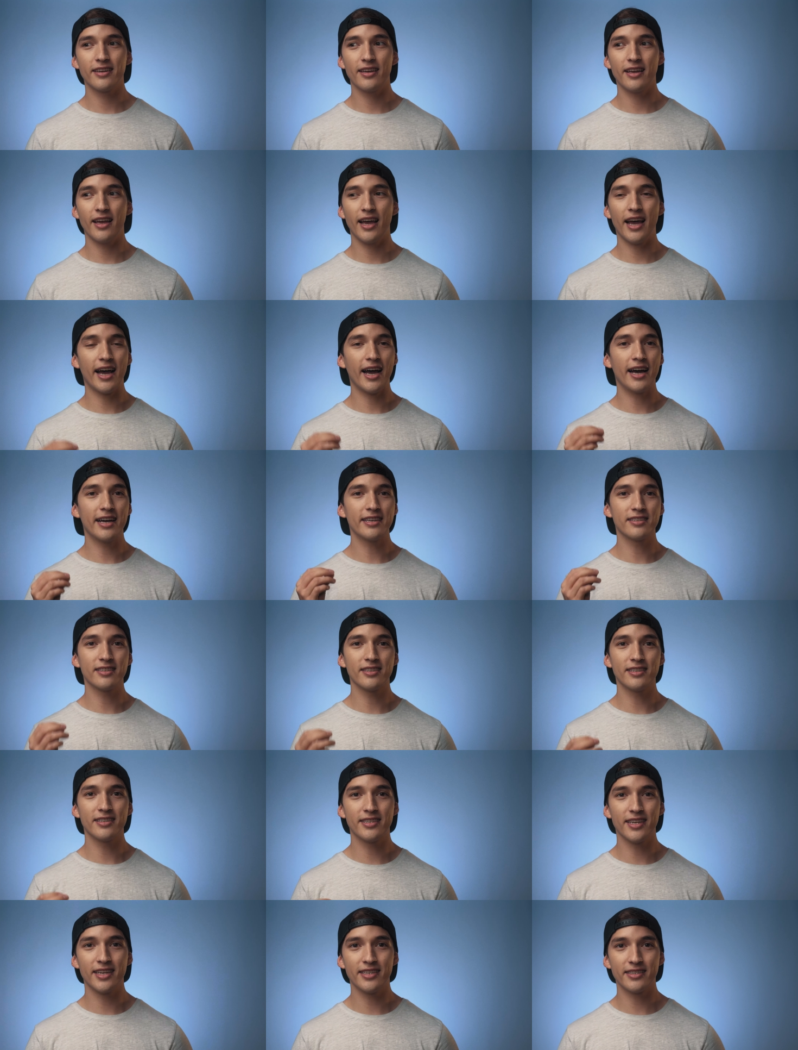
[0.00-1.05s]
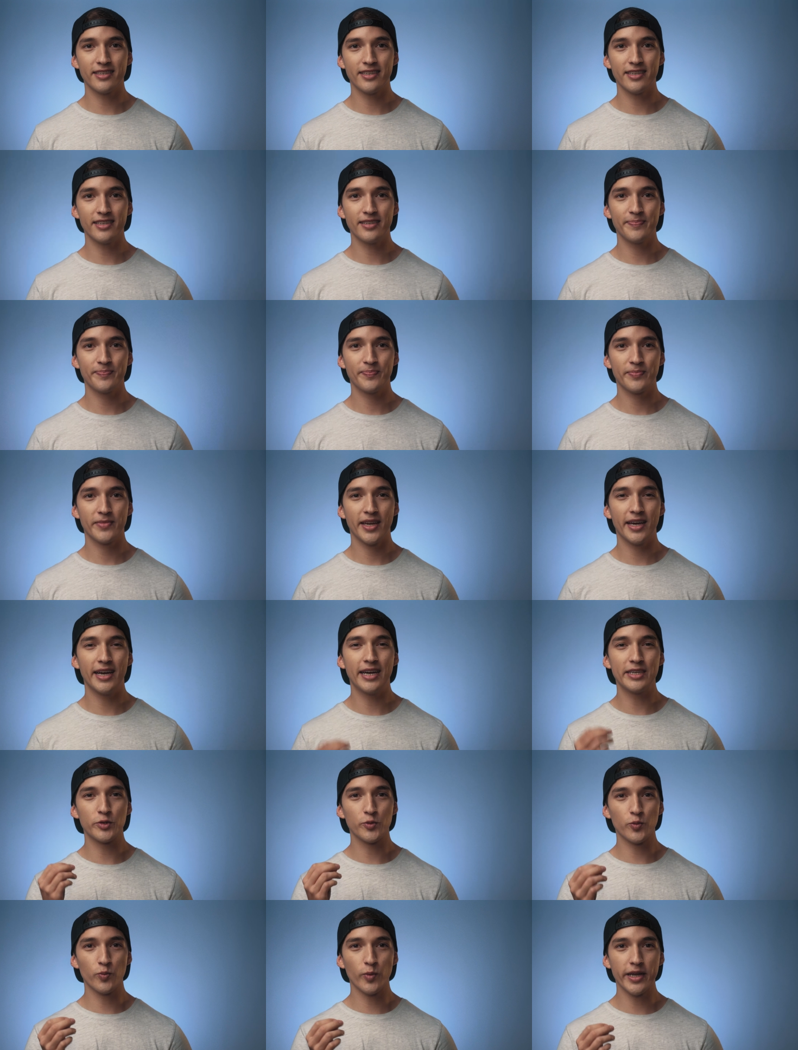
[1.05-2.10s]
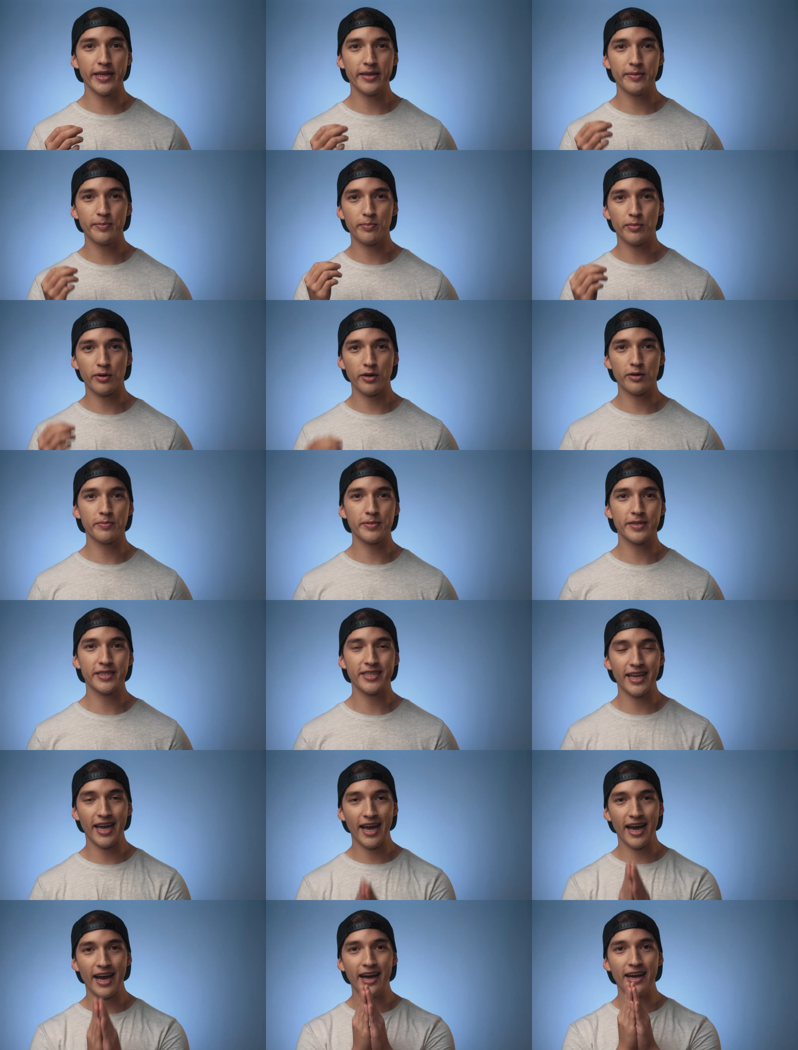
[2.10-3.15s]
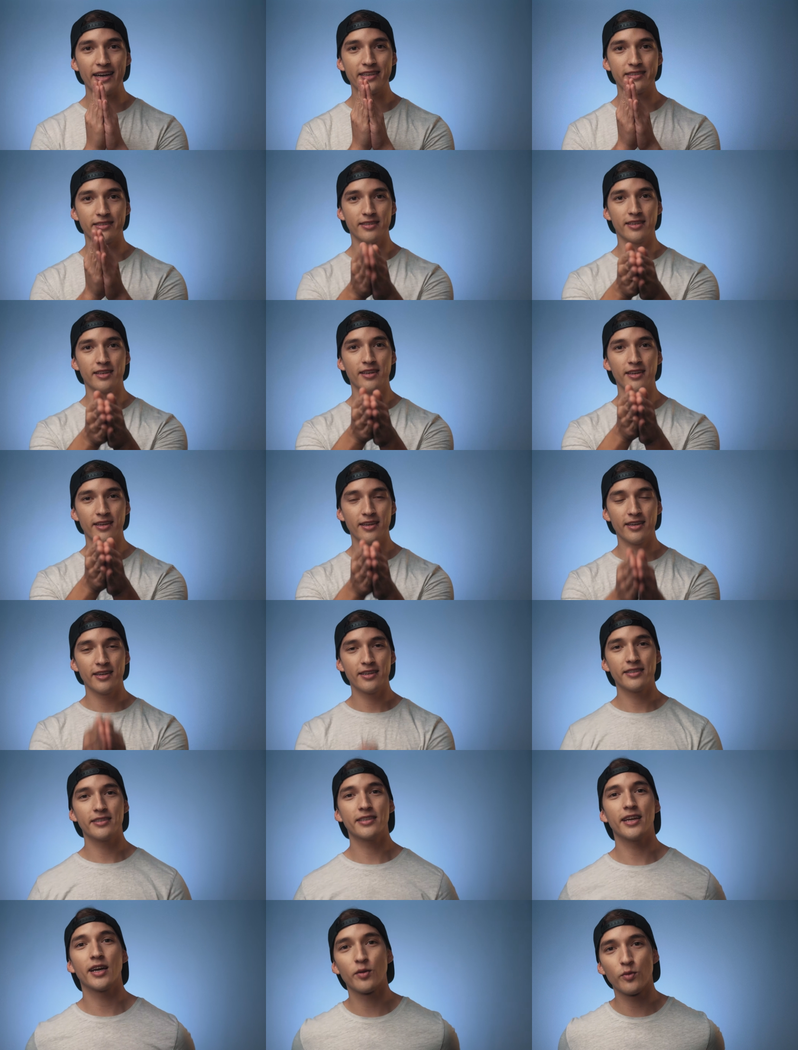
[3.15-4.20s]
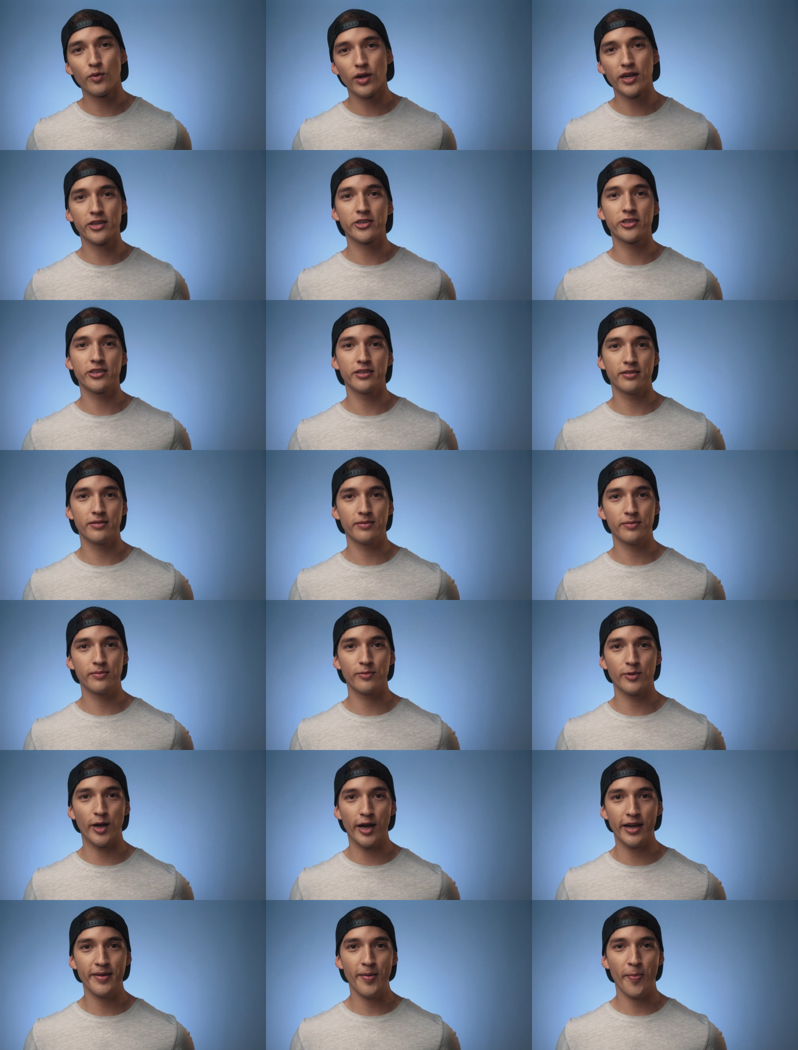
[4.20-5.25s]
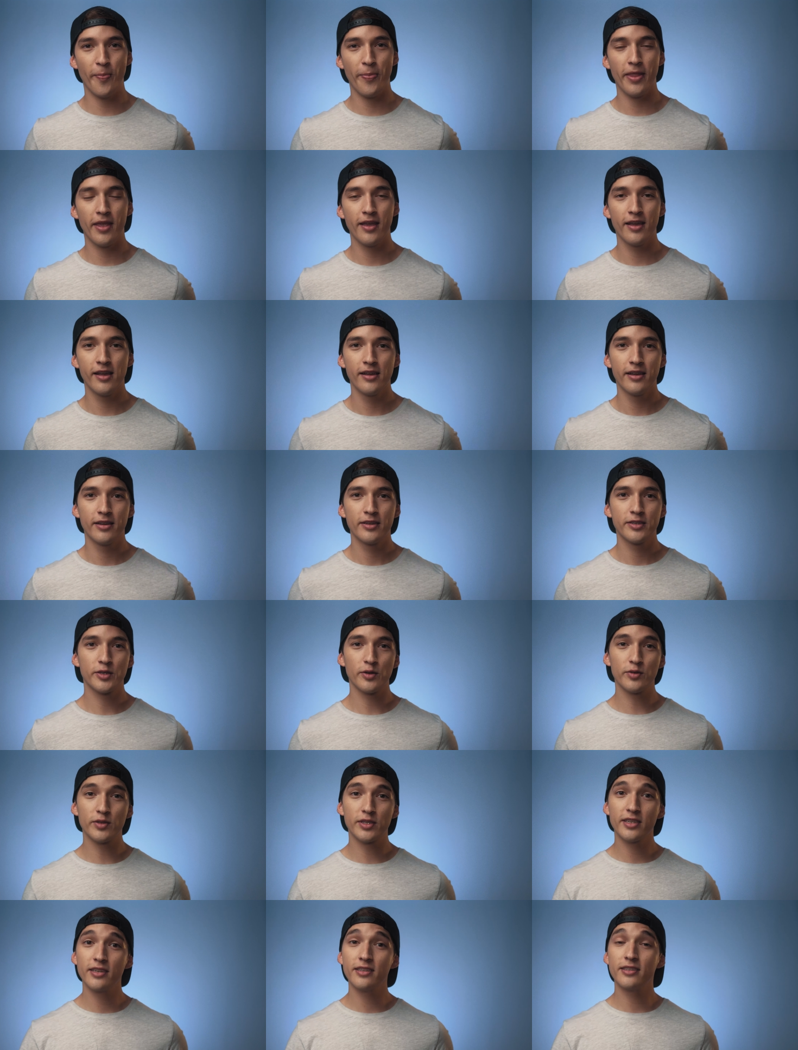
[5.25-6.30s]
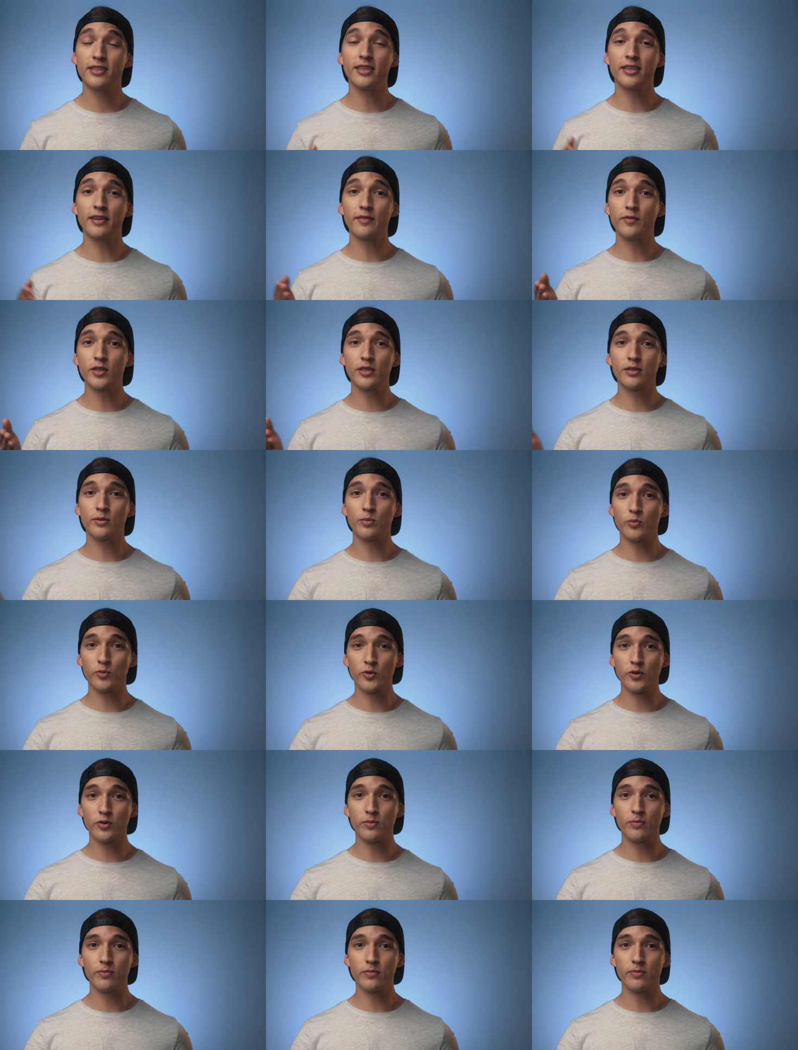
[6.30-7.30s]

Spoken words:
has intensity, has weight, purpose, it has direction, right? So it's good to give it some room.